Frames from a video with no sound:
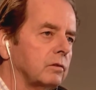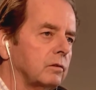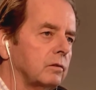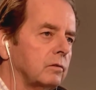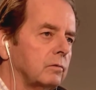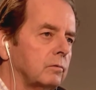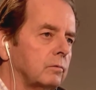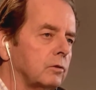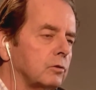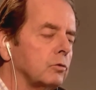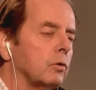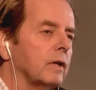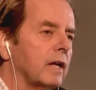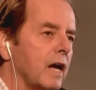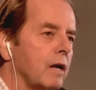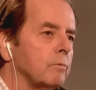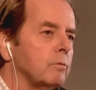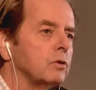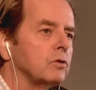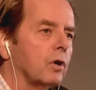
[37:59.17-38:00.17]
That's what
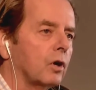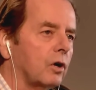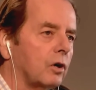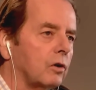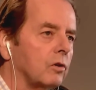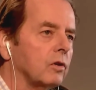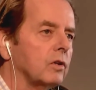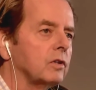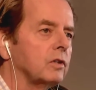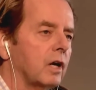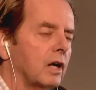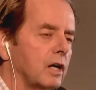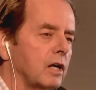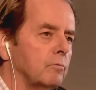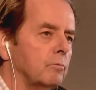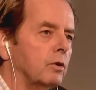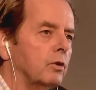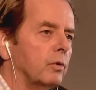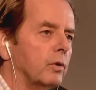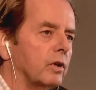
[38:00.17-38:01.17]
happens all the time
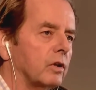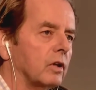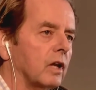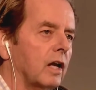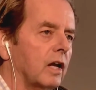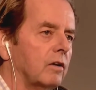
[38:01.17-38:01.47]
in real life.